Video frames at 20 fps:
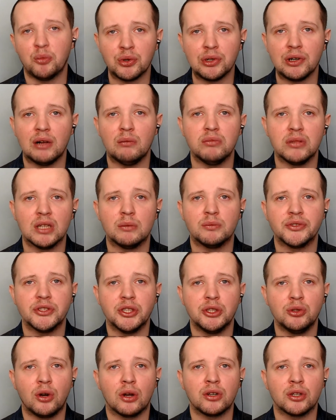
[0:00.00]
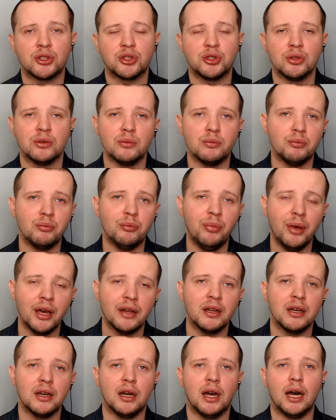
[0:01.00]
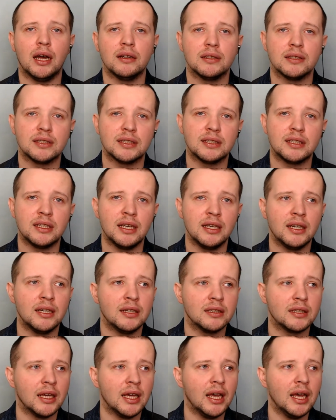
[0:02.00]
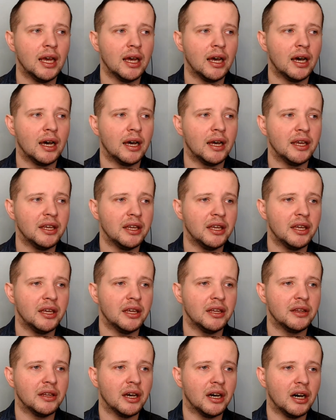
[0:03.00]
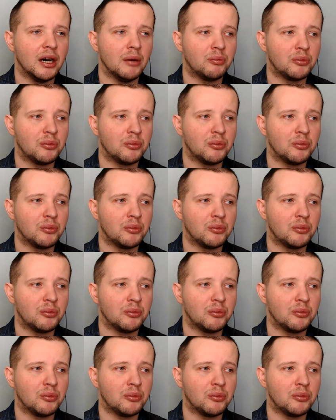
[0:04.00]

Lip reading: problems in order to better understand and